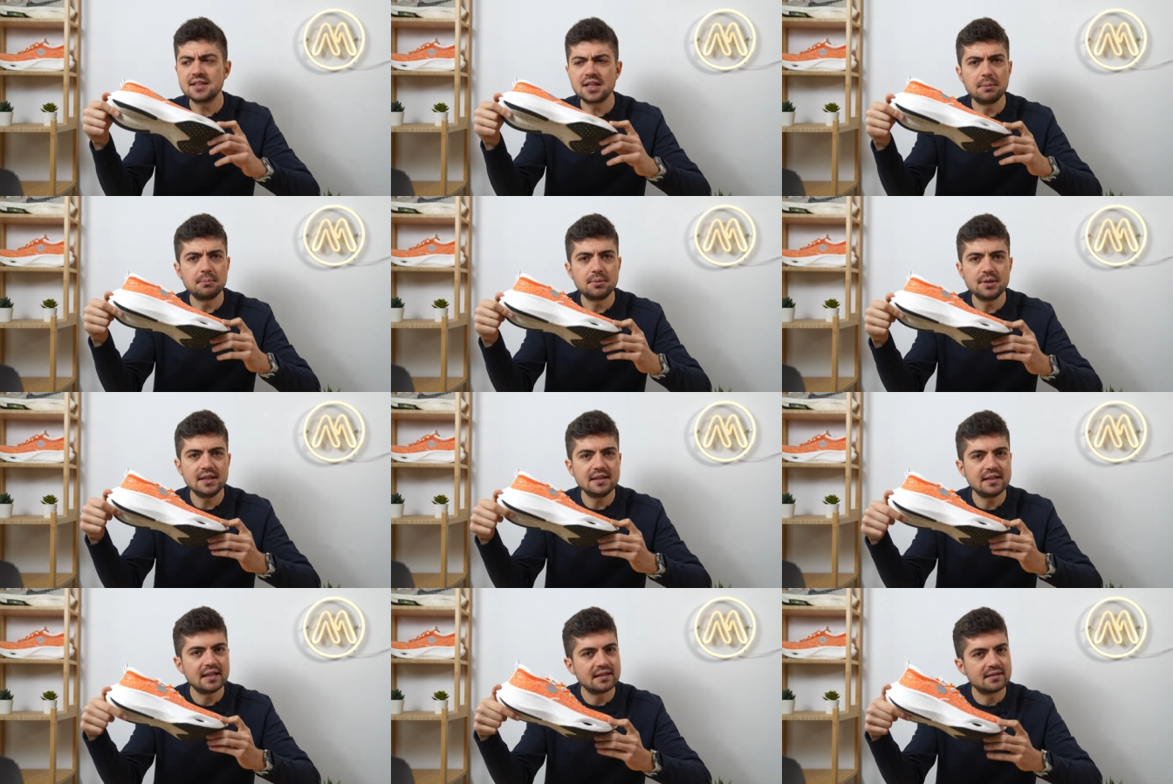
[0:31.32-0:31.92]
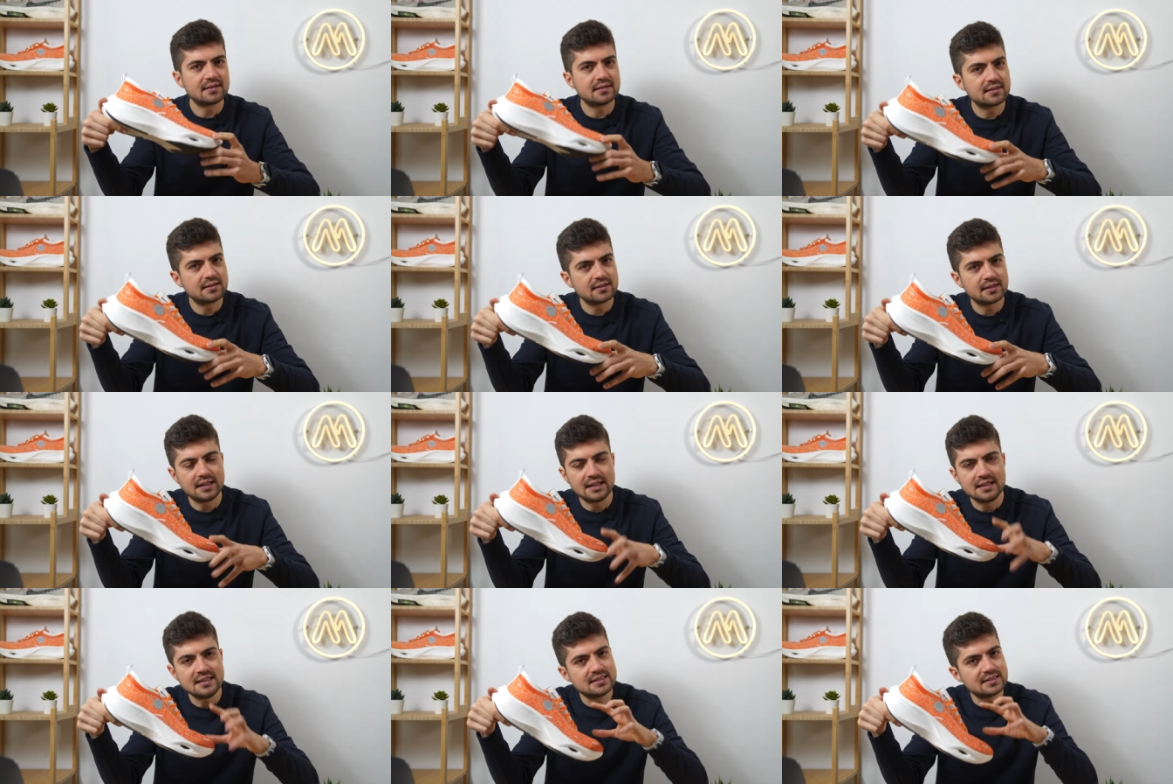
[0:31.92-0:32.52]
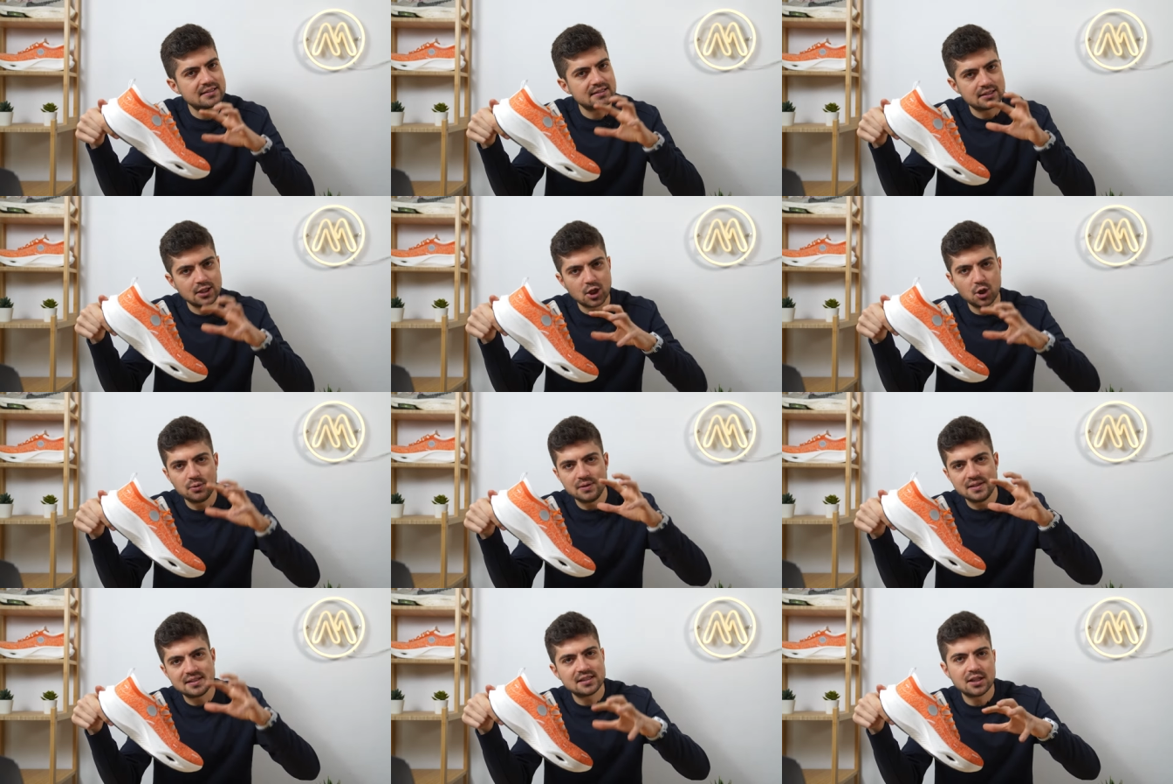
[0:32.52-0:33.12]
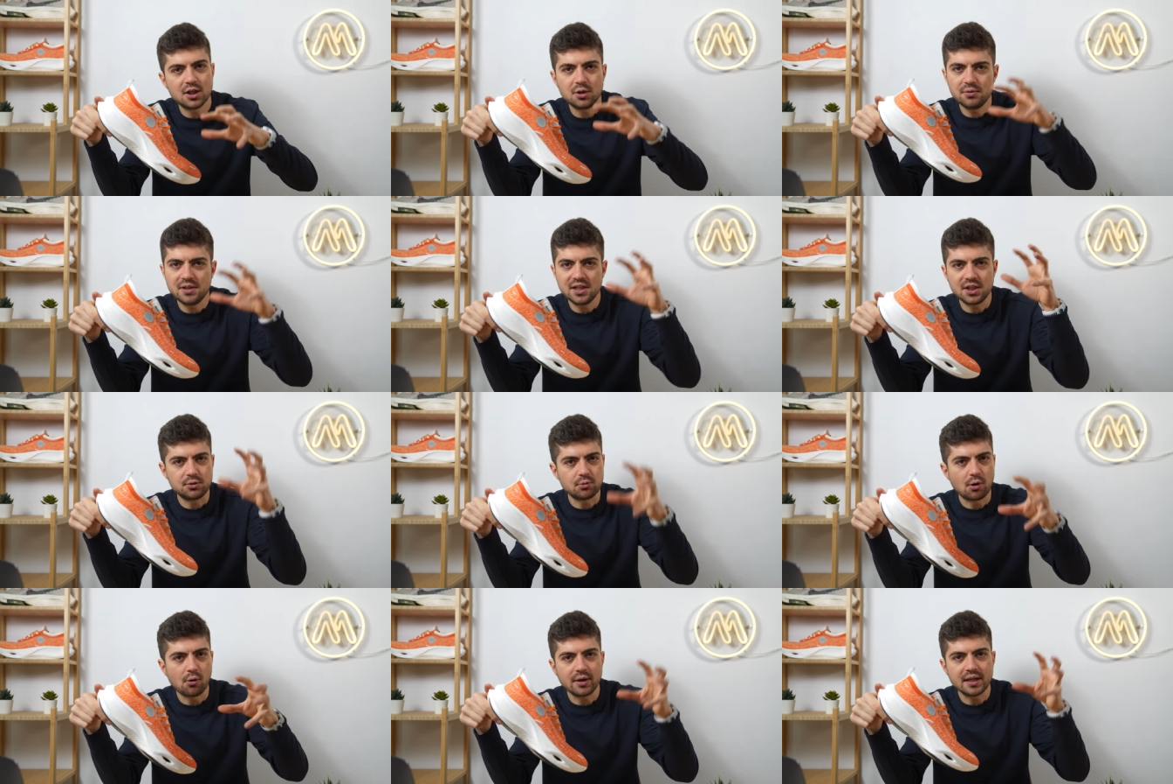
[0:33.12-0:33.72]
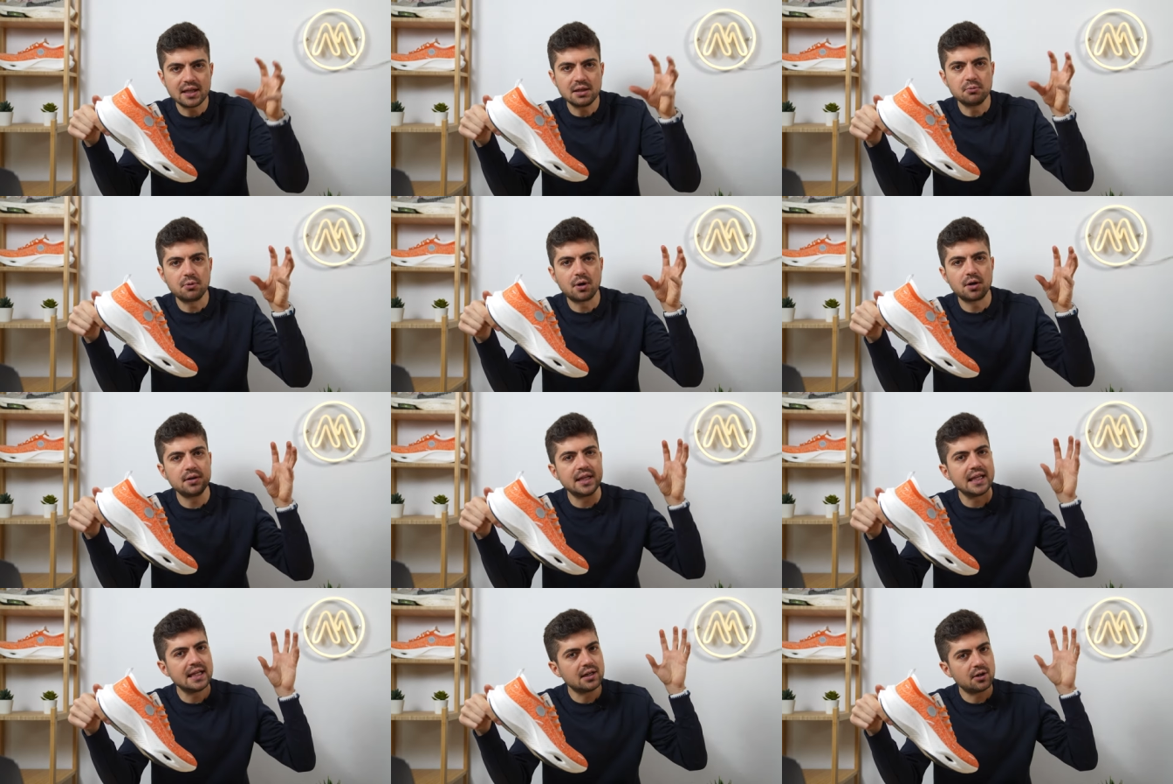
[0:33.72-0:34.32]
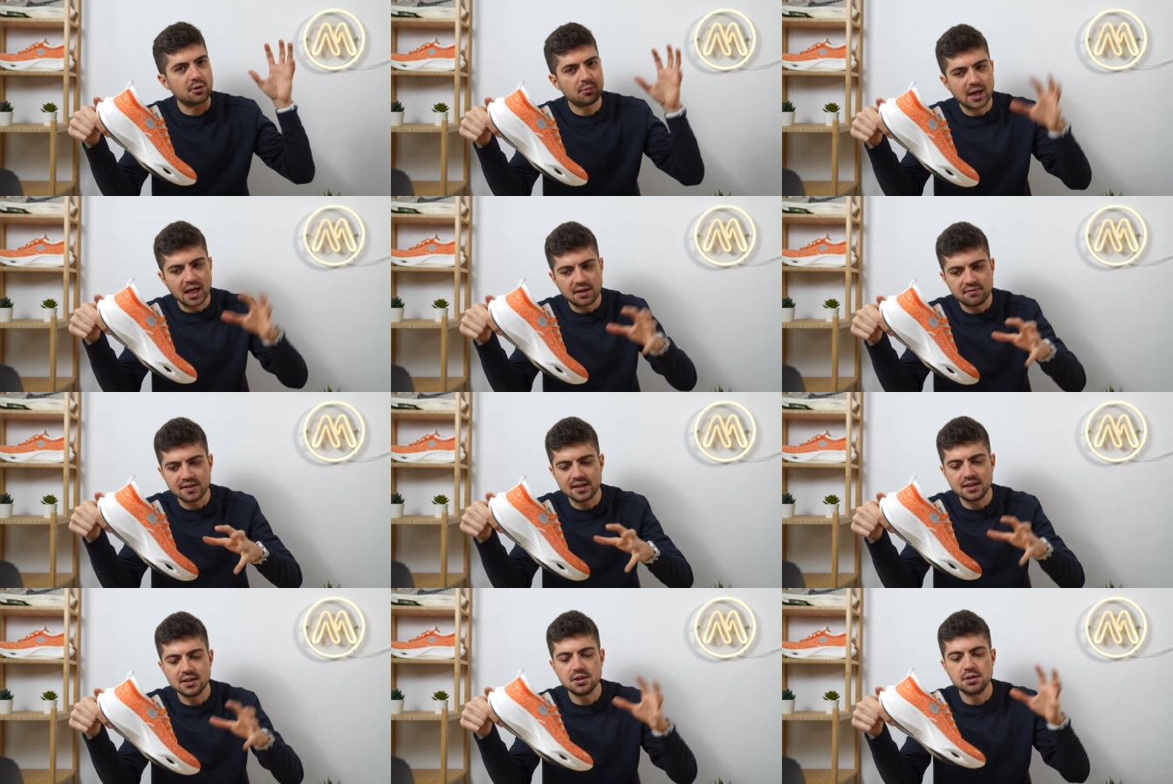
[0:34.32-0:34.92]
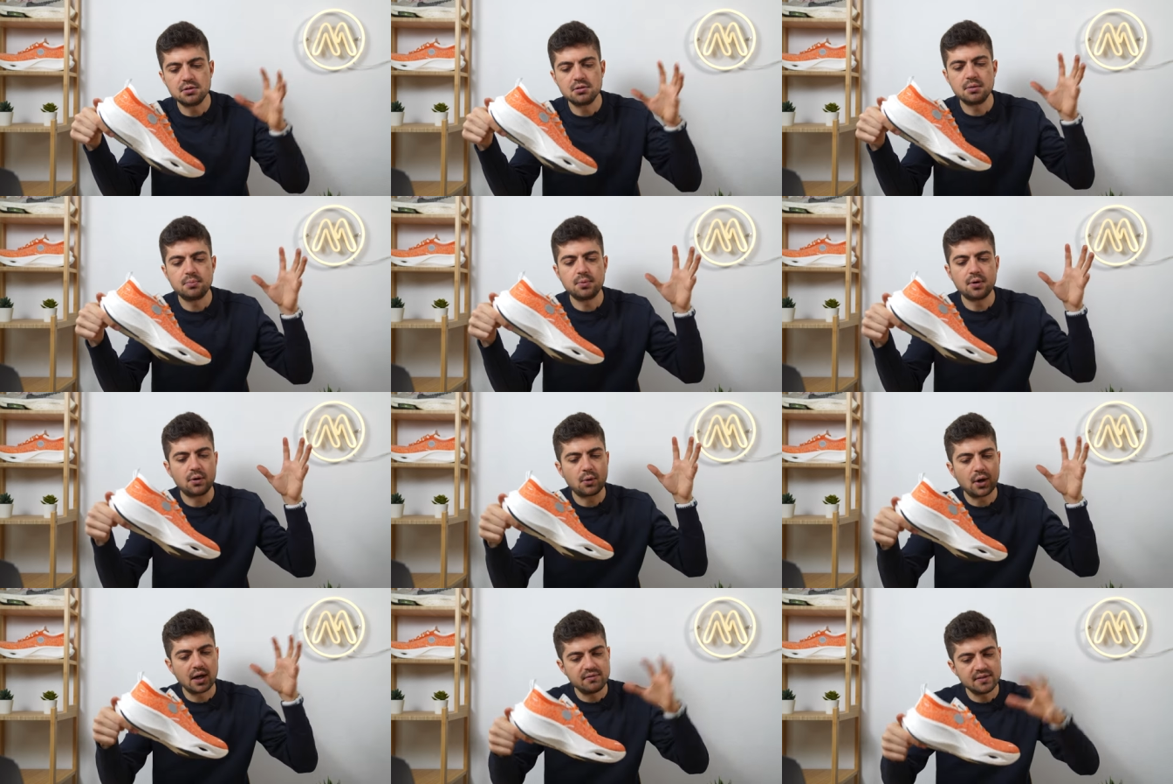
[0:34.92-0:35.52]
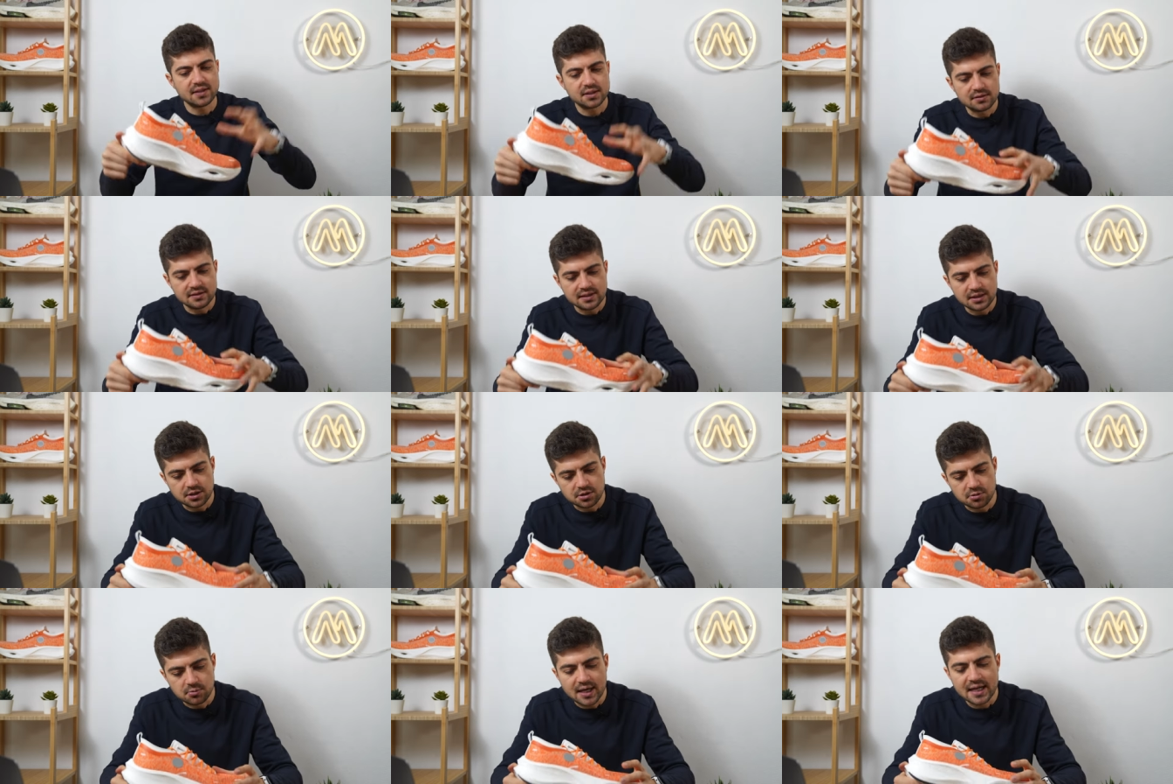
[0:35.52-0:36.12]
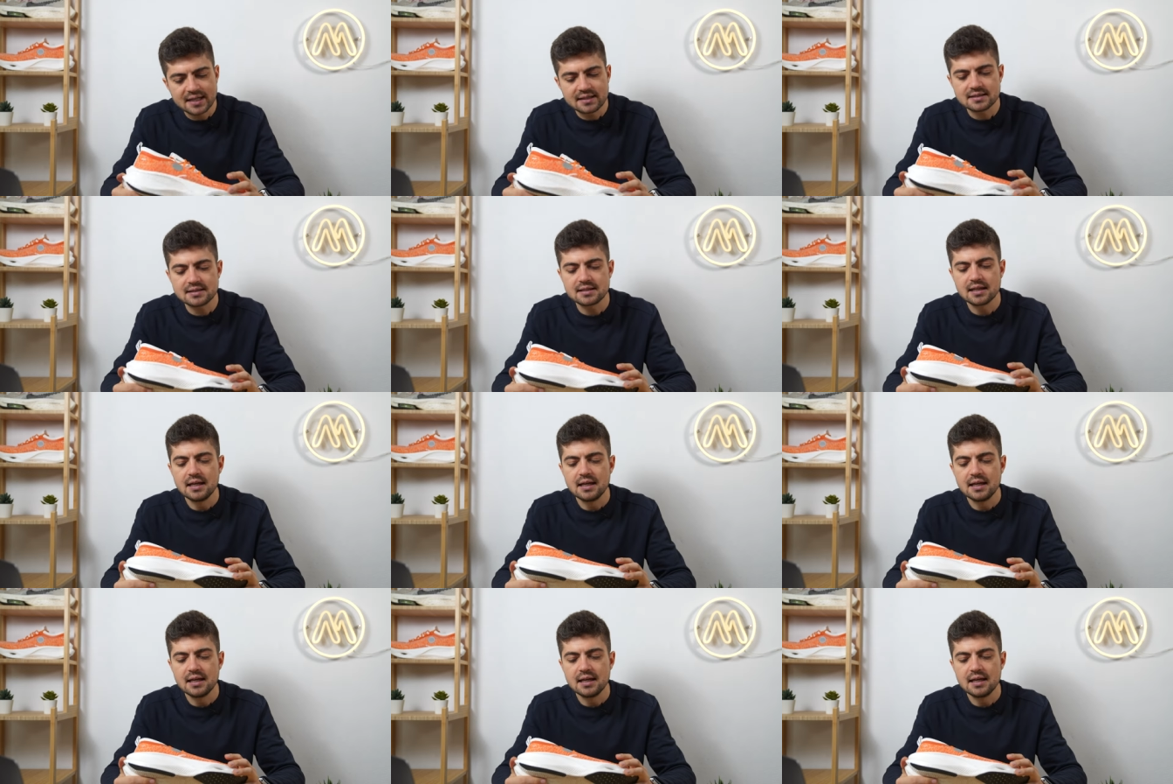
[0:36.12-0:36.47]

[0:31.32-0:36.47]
a company that is slowly, slowly growing in running, arriving in Europe, arriving to the U S.